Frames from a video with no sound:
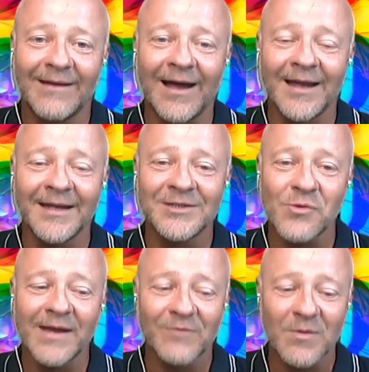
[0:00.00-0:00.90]
i
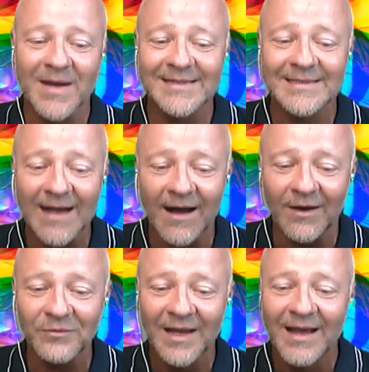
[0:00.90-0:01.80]
enjoy it for
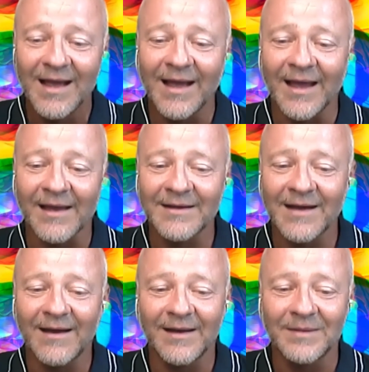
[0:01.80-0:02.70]
myself and
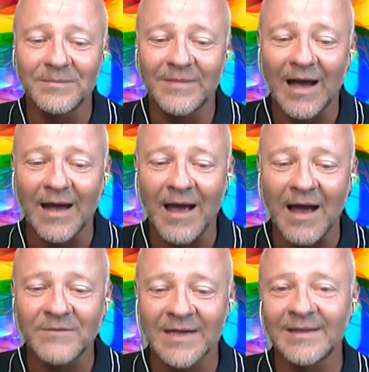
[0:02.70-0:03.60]
um, I,
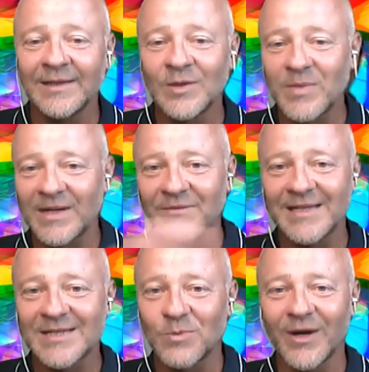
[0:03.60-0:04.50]
have done a little bit of
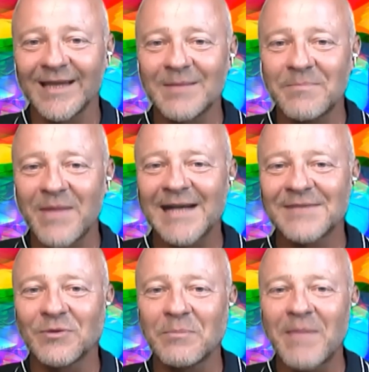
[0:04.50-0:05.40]
this work in the
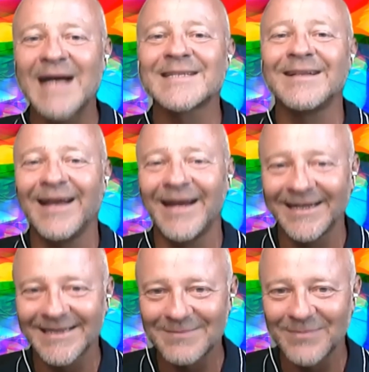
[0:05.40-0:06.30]
past for past
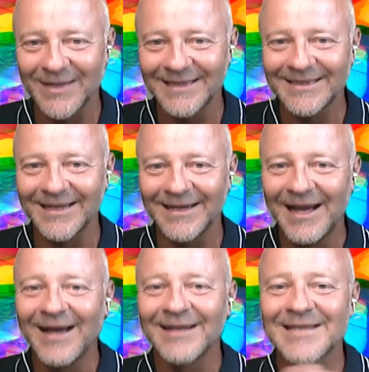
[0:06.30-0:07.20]
clients but uh,
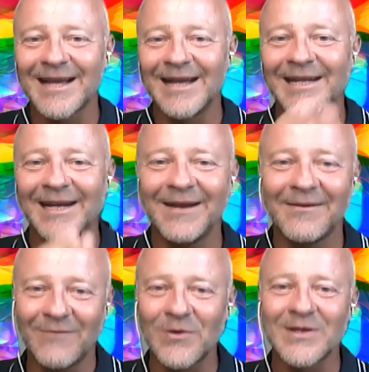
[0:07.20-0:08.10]
it's like i needed
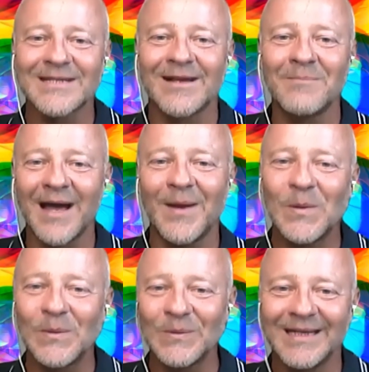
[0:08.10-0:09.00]
to focus on my
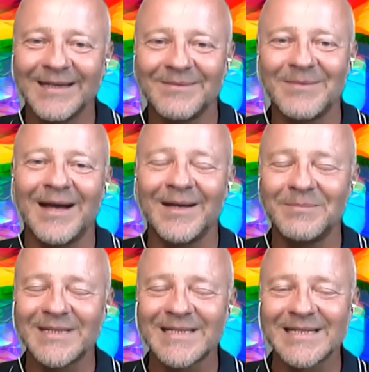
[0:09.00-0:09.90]
own
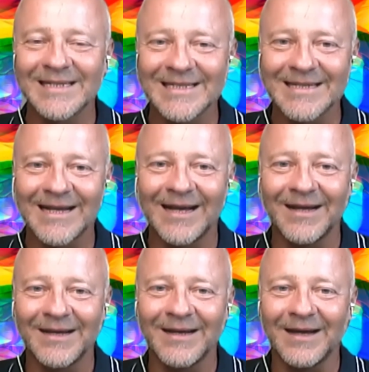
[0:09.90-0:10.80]
uh, business
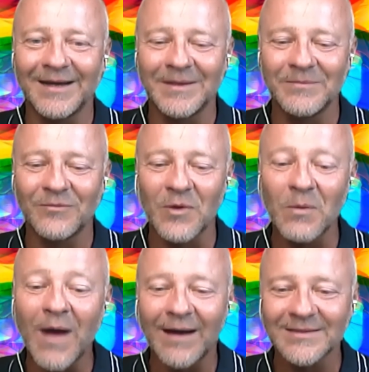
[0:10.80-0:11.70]
uh, um, for a
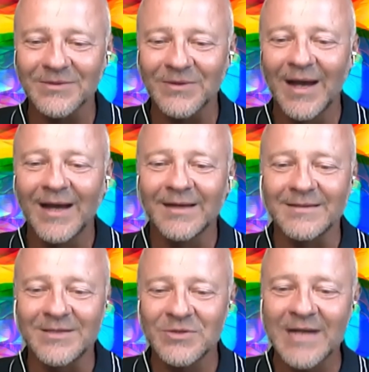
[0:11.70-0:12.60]
while. So do